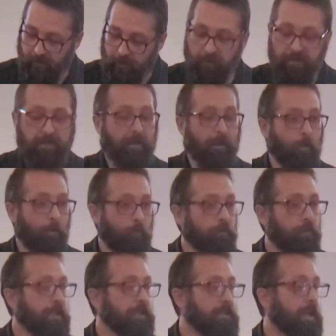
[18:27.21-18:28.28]
It was the
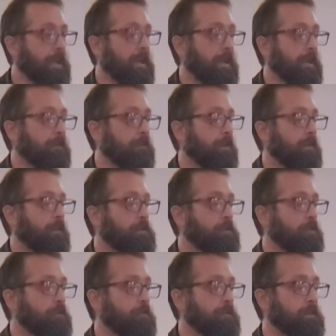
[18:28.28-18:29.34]
only day that the
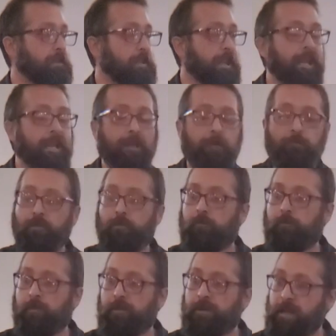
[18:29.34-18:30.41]
Jews named
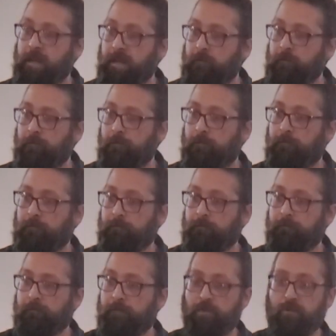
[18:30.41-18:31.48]
with a name.
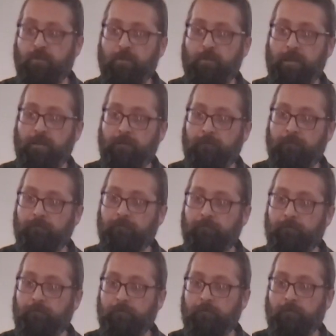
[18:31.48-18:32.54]
Did you know that?
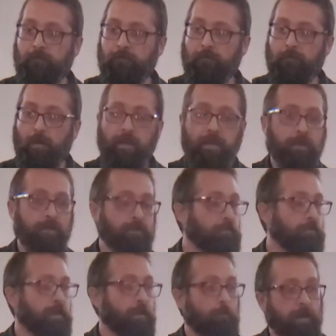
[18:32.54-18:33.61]
Monday,
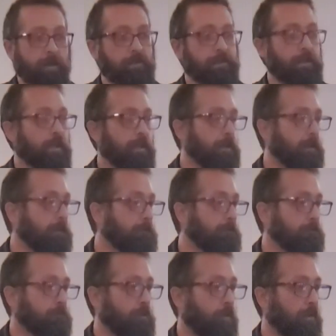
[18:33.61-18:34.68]
Tuesday, Wednesday,
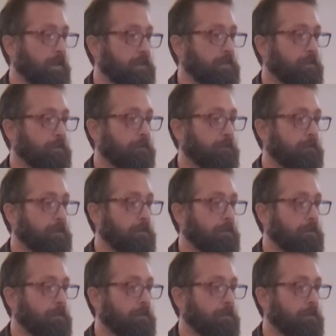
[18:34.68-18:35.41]
all that stuff.